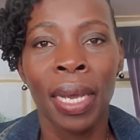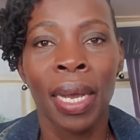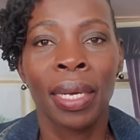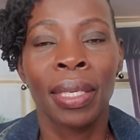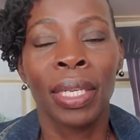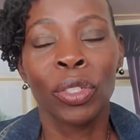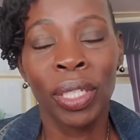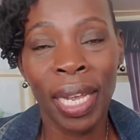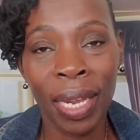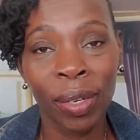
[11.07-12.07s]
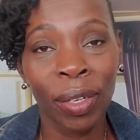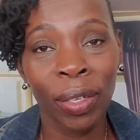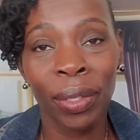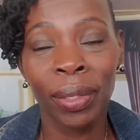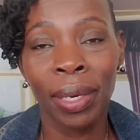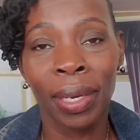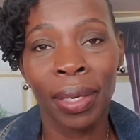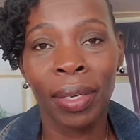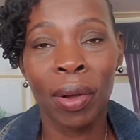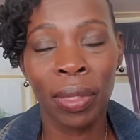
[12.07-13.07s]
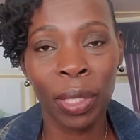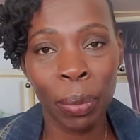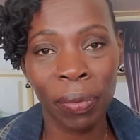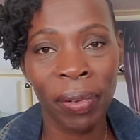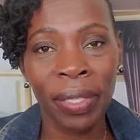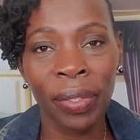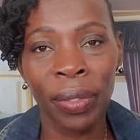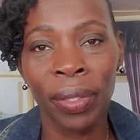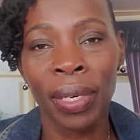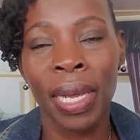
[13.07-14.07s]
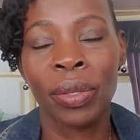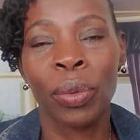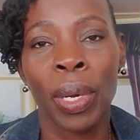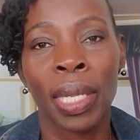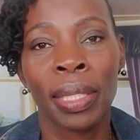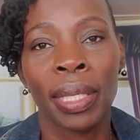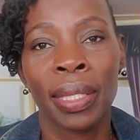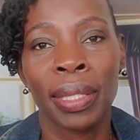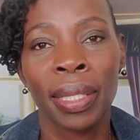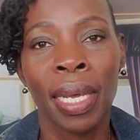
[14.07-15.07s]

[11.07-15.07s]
an educator, a college professor, as well as